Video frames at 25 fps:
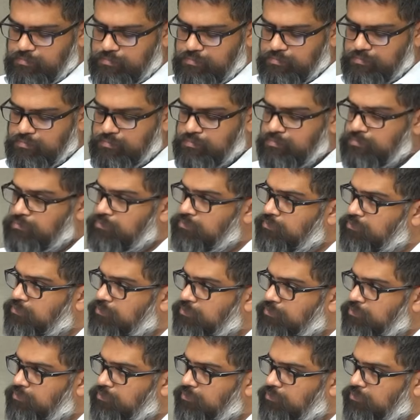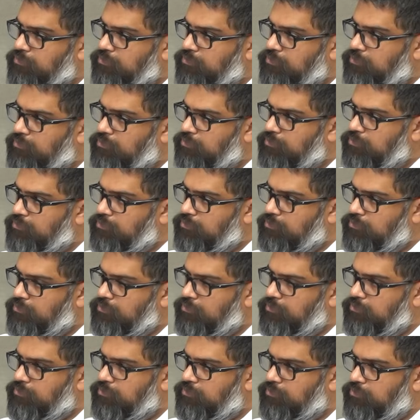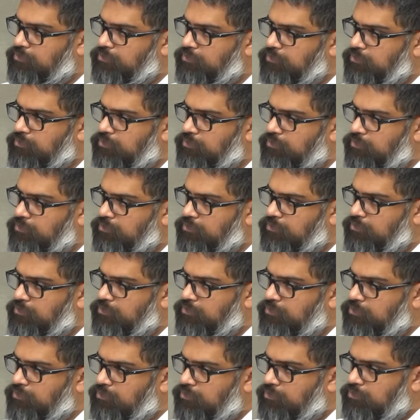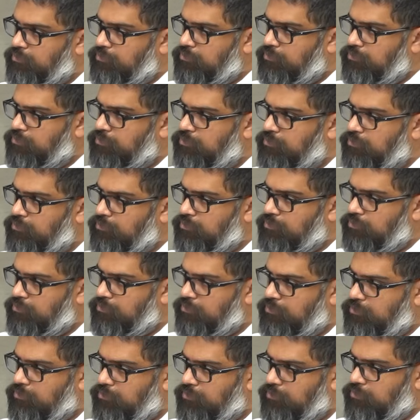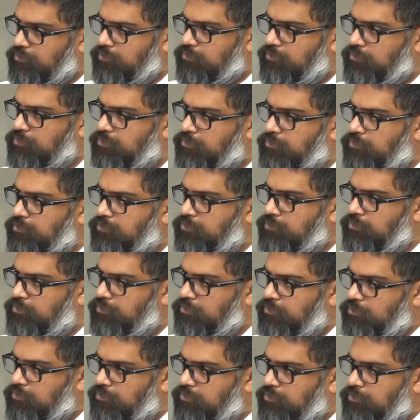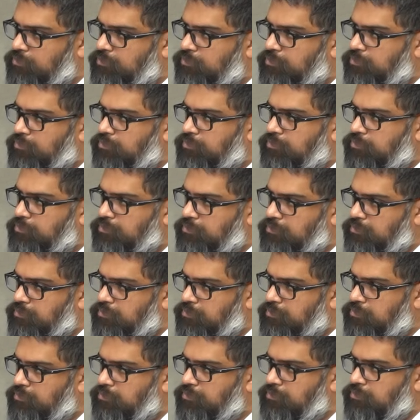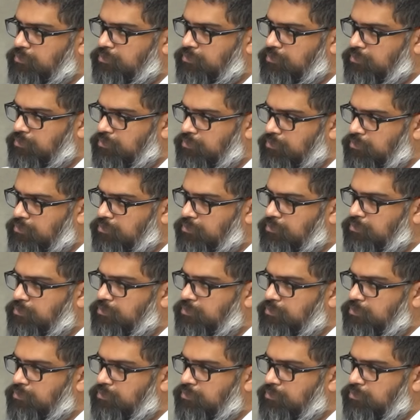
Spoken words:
No words are spoken by the person on screen.